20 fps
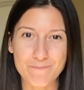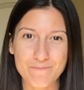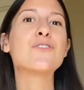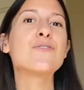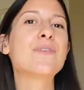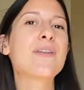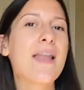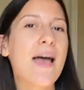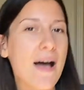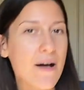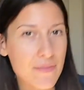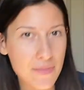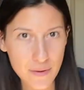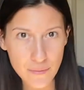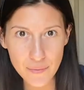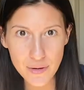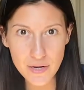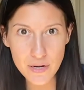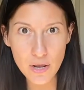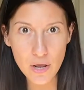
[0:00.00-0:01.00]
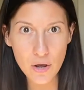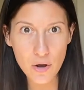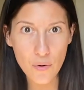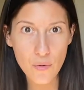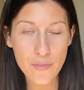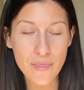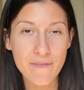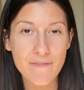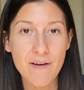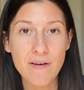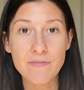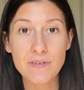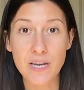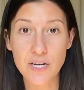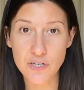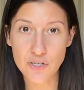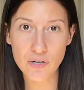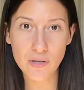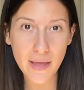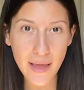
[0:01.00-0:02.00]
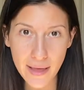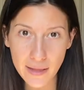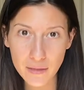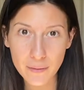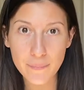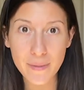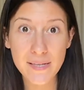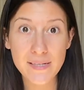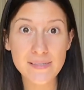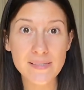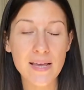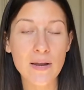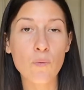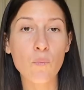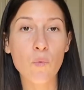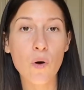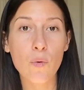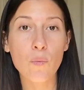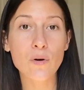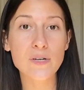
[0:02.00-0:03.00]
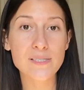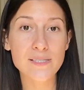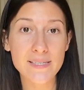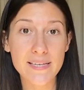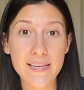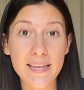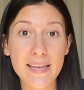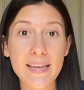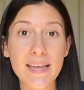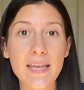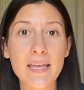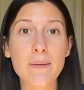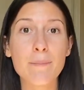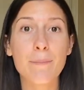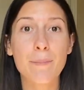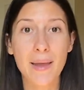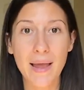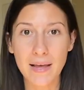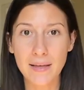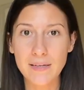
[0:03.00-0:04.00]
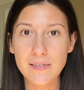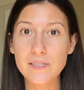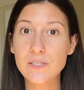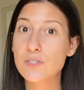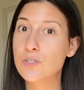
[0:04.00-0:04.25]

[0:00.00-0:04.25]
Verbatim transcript: So now that we know the foundational elements and what we're seeking in balance,